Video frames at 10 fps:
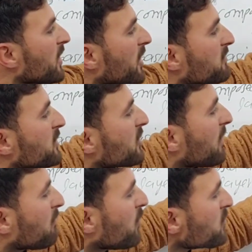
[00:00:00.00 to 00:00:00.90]
If the
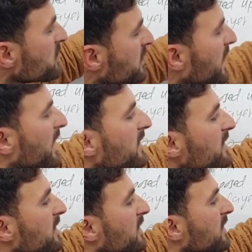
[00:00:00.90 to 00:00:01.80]
topmost
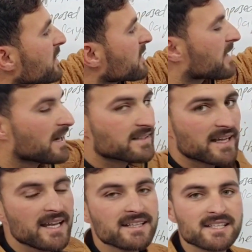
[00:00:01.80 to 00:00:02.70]
layer
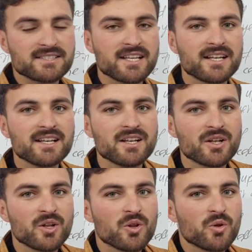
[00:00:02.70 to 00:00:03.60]
containing the cell
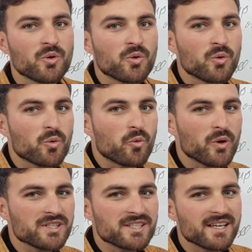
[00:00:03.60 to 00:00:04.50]

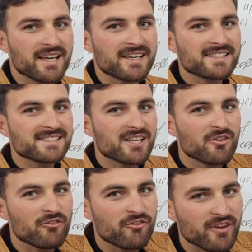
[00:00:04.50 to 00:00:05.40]
which is
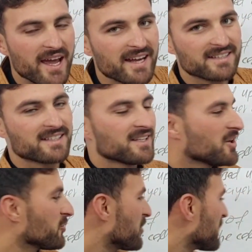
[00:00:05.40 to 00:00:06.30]
flat,
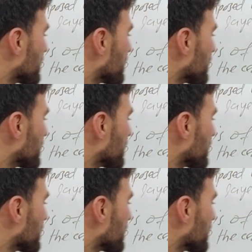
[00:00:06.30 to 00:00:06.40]
we will